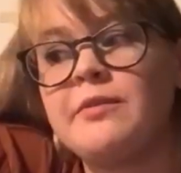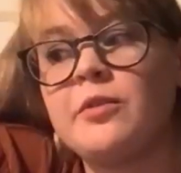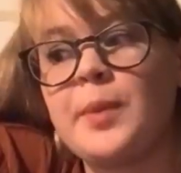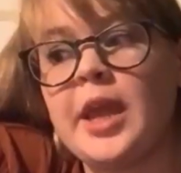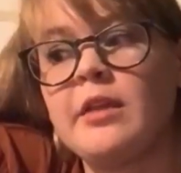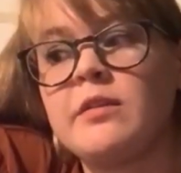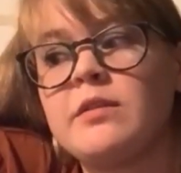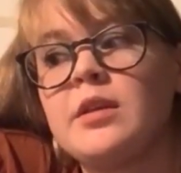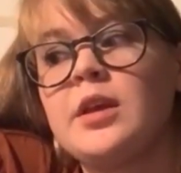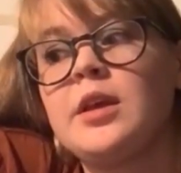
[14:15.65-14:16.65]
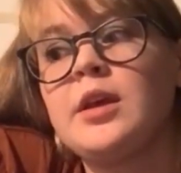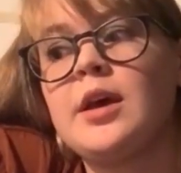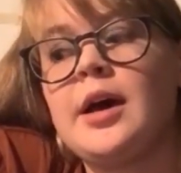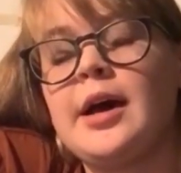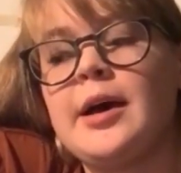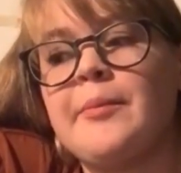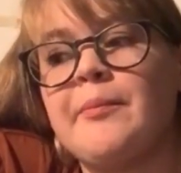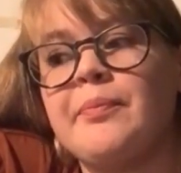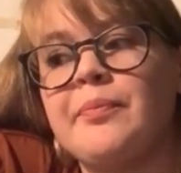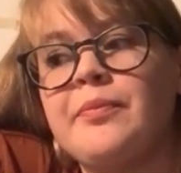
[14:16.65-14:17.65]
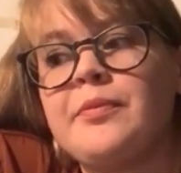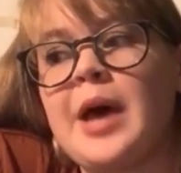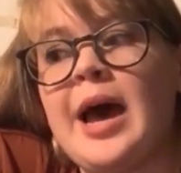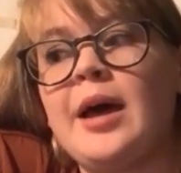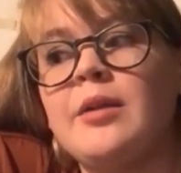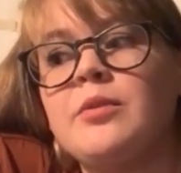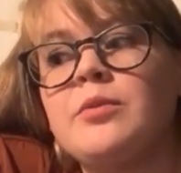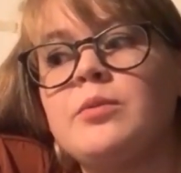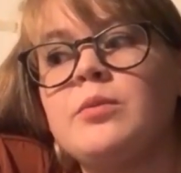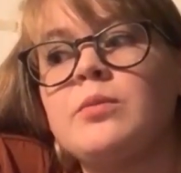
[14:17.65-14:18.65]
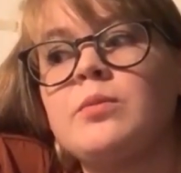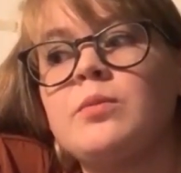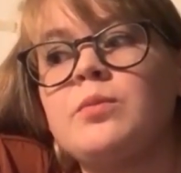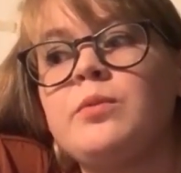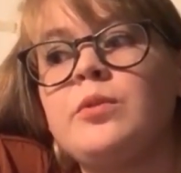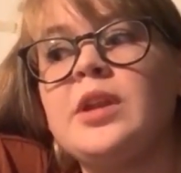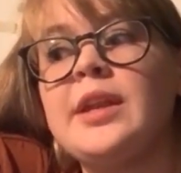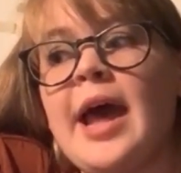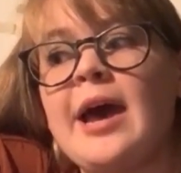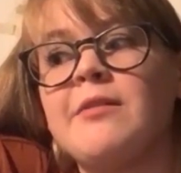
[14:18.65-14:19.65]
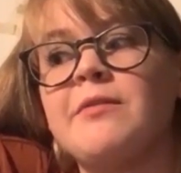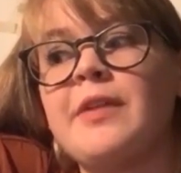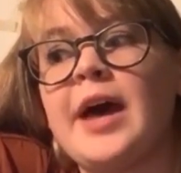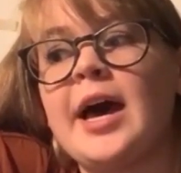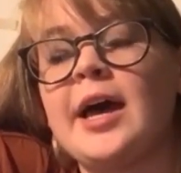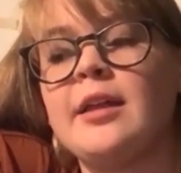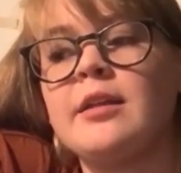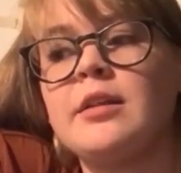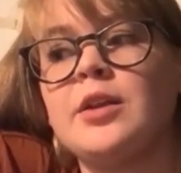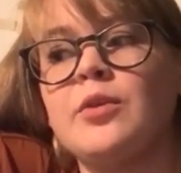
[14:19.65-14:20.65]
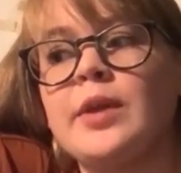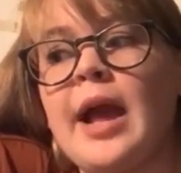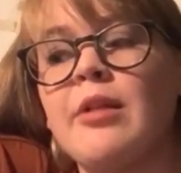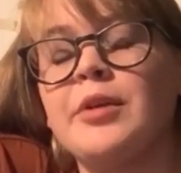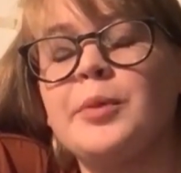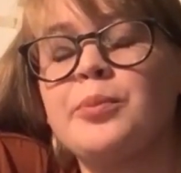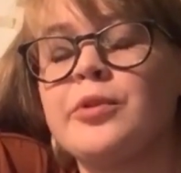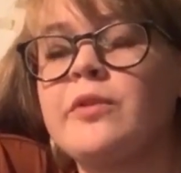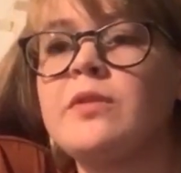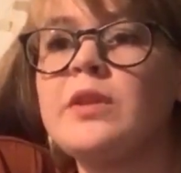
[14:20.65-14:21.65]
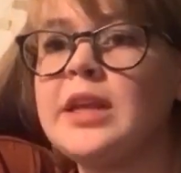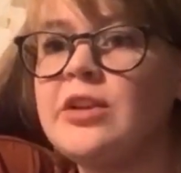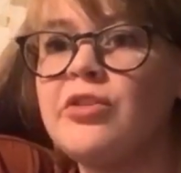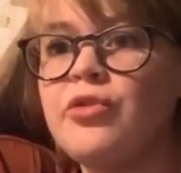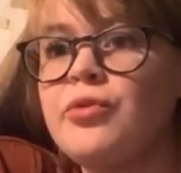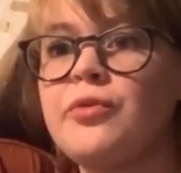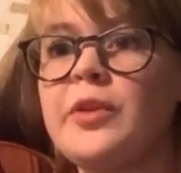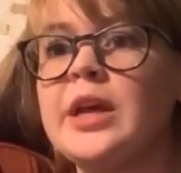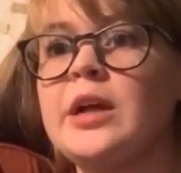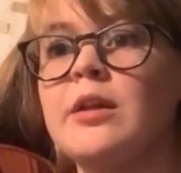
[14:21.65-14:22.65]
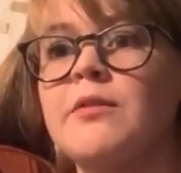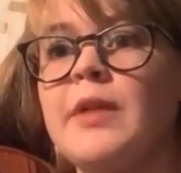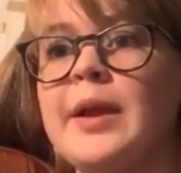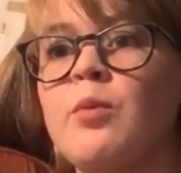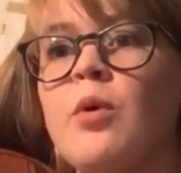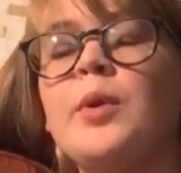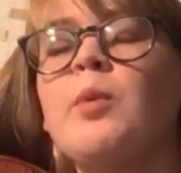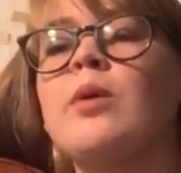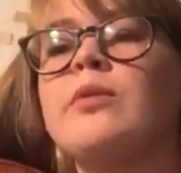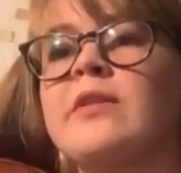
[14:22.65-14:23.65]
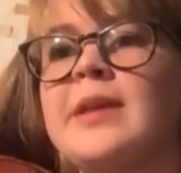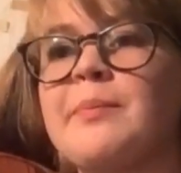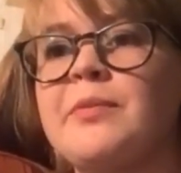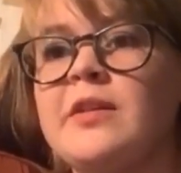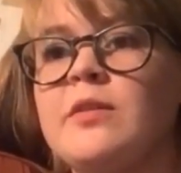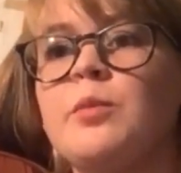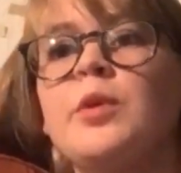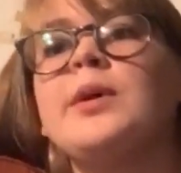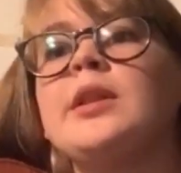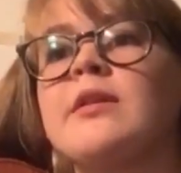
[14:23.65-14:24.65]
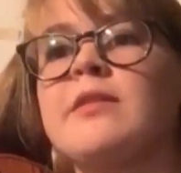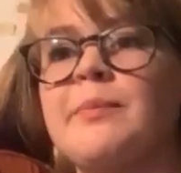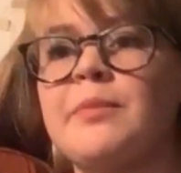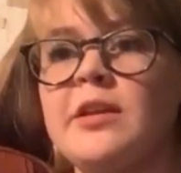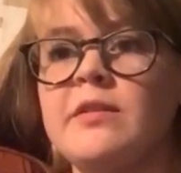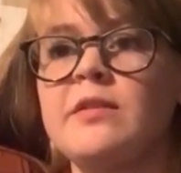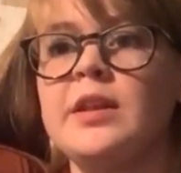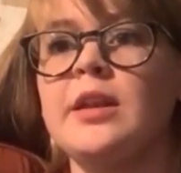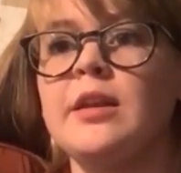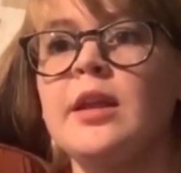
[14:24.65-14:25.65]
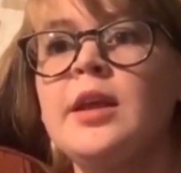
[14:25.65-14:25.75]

space that didn't have that, gallery prestige feel of like, well, we won't accept this and we will accept this, and